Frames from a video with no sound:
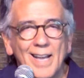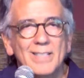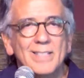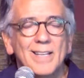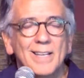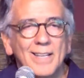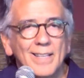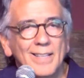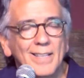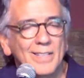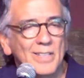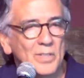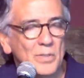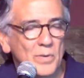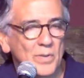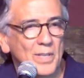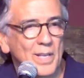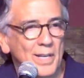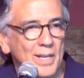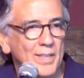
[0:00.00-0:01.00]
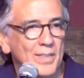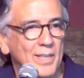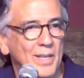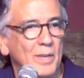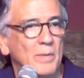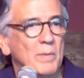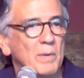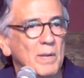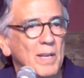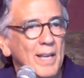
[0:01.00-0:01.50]
has anything to do with
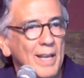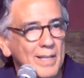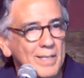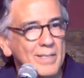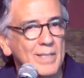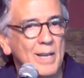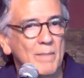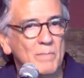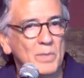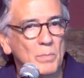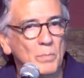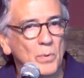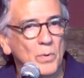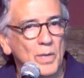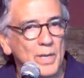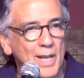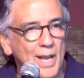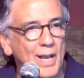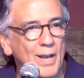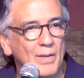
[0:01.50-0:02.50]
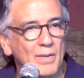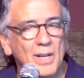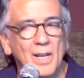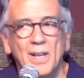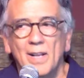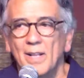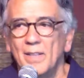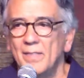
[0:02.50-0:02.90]
anything, except to point out